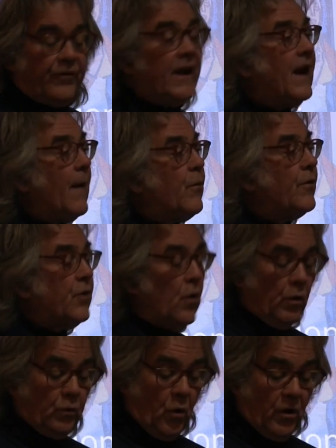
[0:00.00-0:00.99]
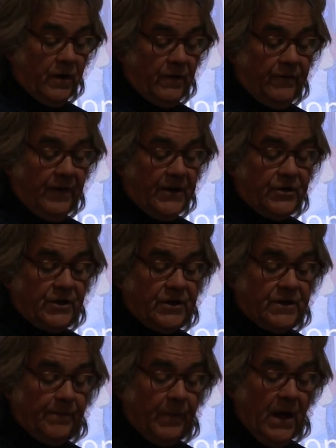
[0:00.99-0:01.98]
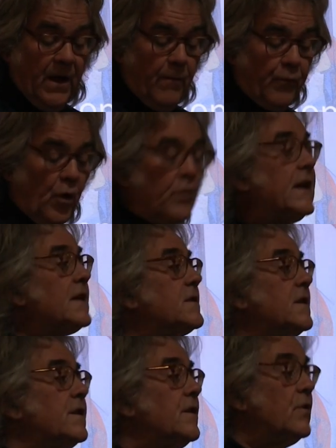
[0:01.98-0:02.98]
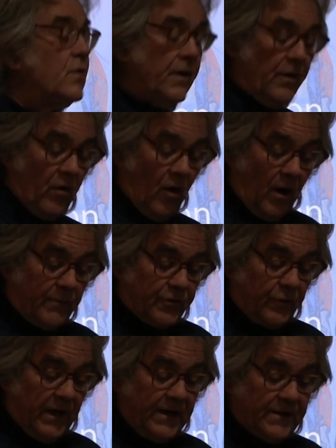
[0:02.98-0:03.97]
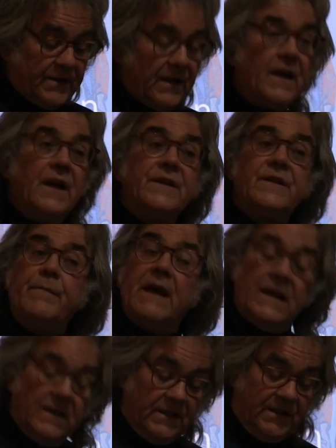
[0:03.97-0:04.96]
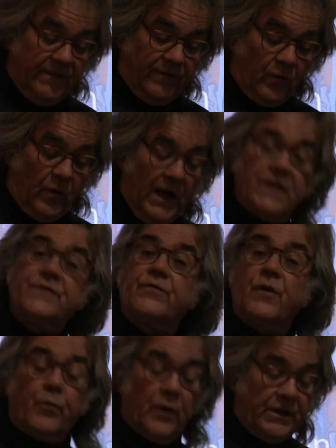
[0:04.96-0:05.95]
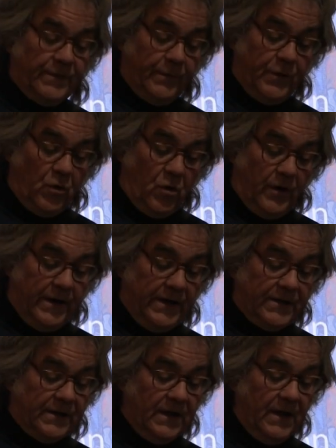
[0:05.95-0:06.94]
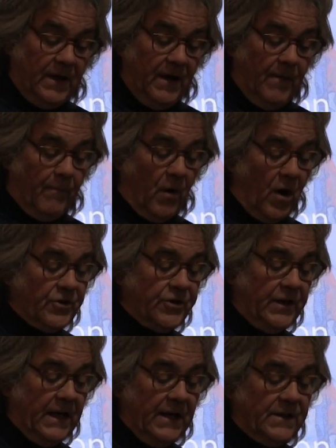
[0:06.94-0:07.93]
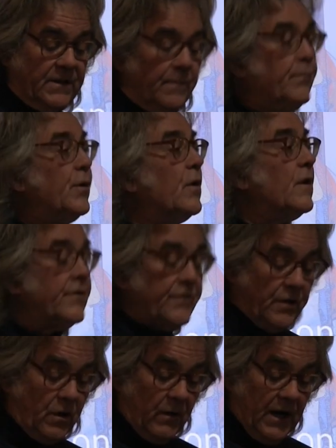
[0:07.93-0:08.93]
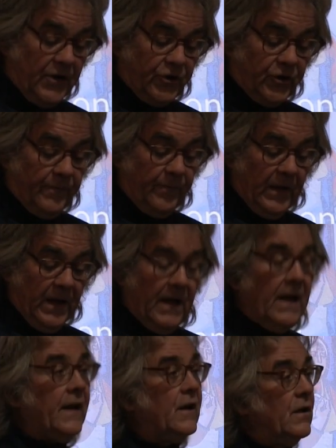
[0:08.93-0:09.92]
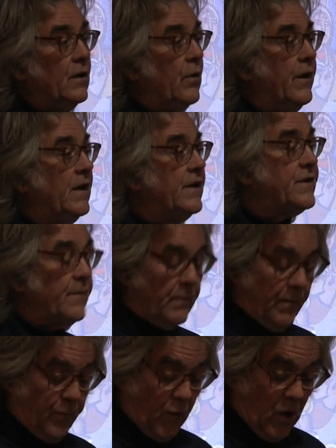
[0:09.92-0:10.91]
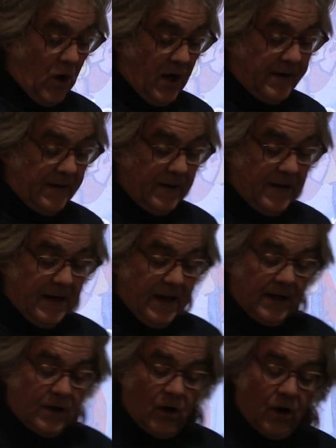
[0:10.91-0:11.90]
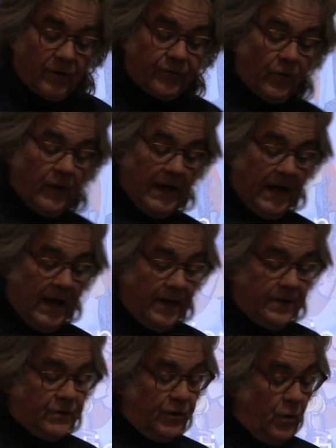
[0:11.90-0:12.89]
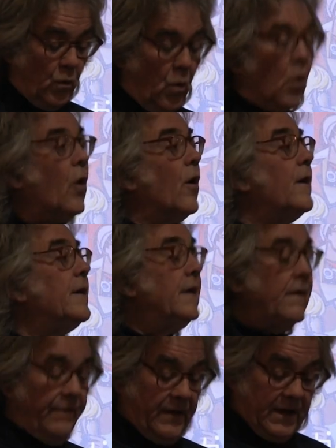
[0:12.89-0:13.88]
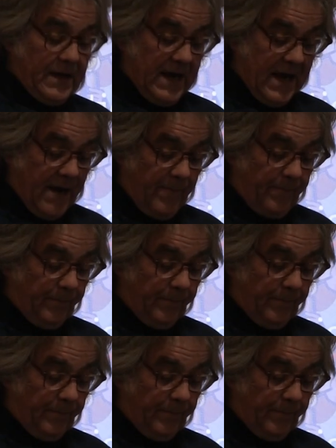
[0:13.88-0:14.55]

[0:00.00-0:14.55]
fed up with Cold War conventions, protested the nuclear arms race, demanded civil rights for oppressed minorities, marched against imperialist aggression and colonialism abroad, and called for an end to the war in Vietnam.